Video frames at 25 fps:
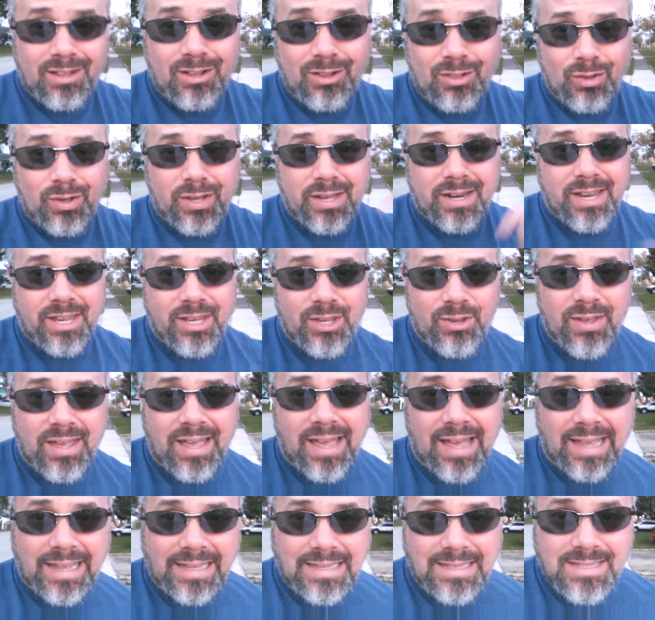looking at you
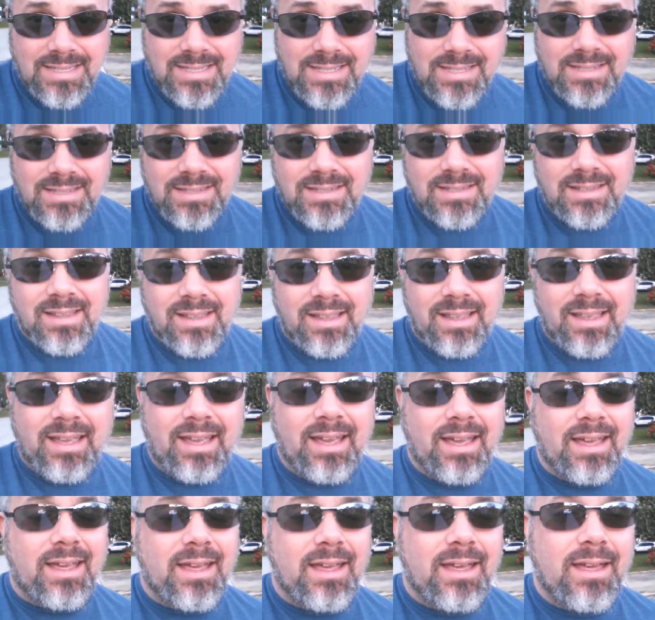guys.
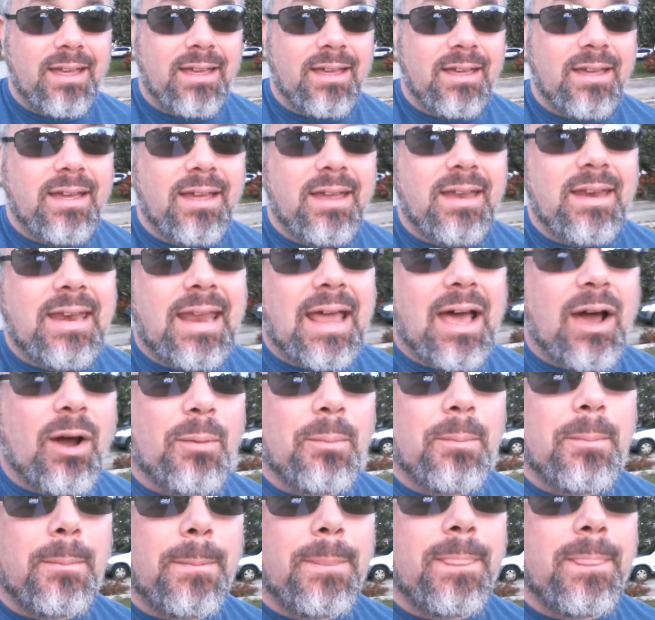Okay? Now,